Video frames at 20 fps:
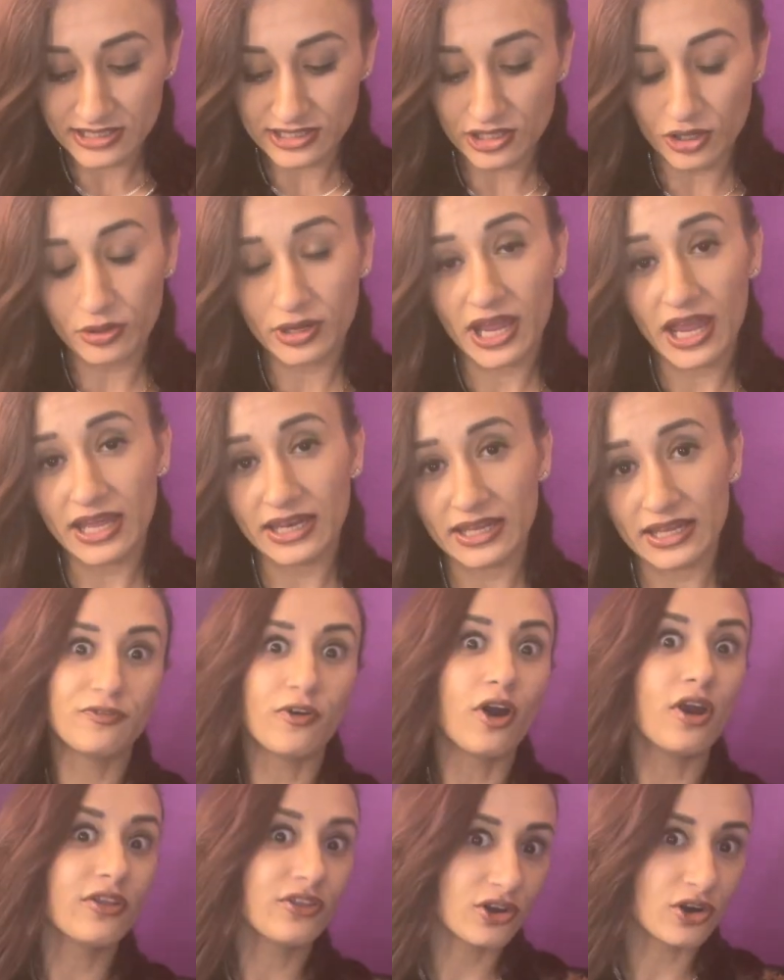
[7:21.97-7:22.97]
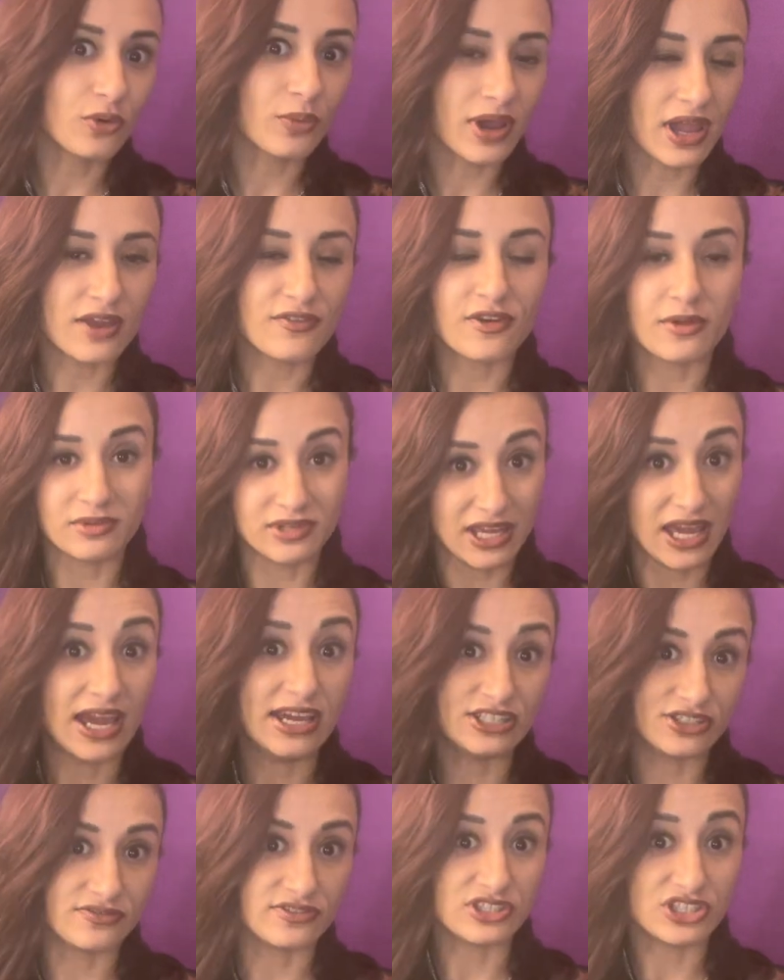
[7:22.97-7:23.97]
located farther away from the
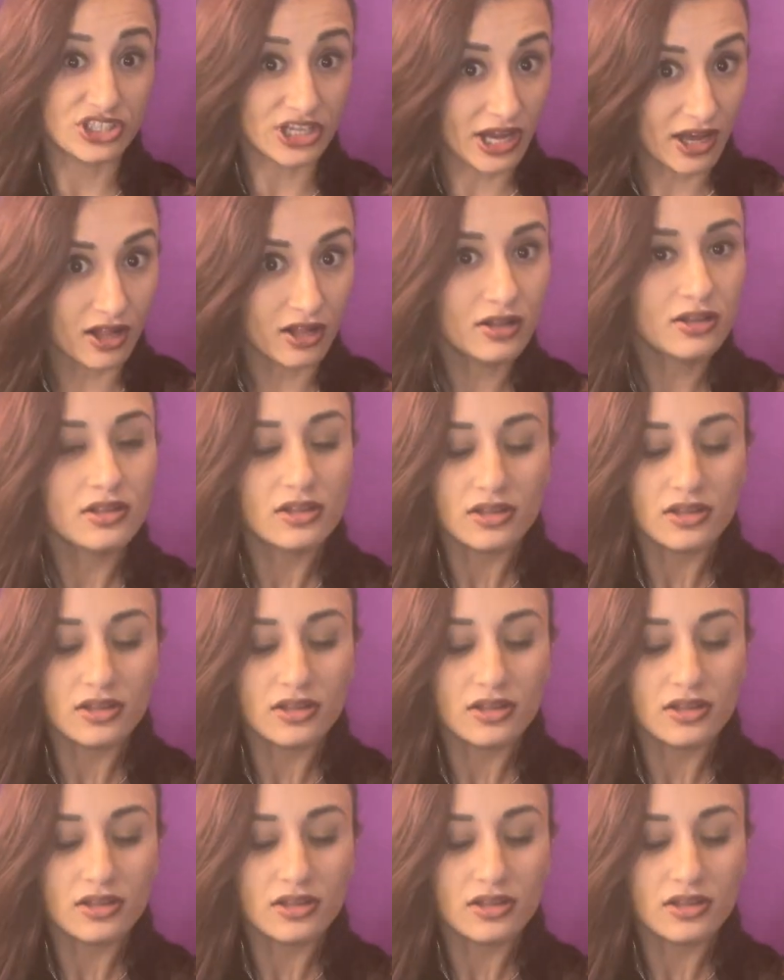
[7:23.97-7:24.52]
edge of the shell